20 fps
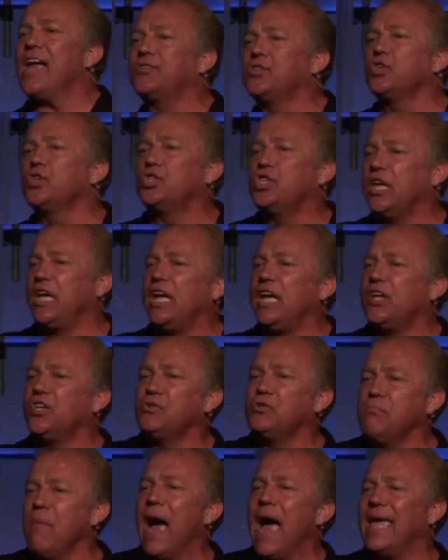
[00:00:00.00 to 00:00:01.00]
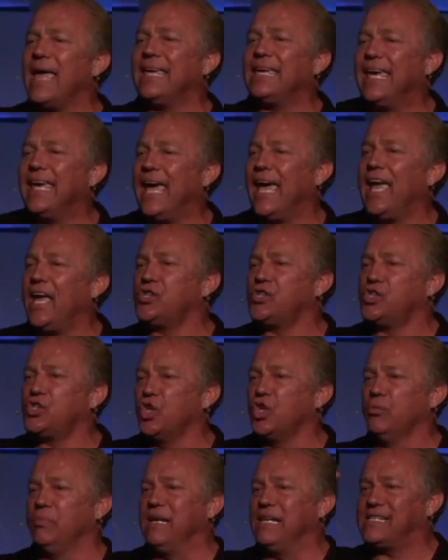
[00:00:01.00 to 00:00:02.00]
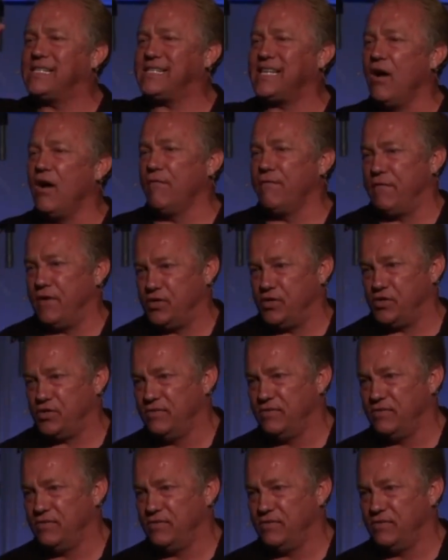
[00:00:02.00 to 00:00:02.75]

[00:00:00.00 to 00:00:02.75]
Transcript: to teach my kids to be selfish.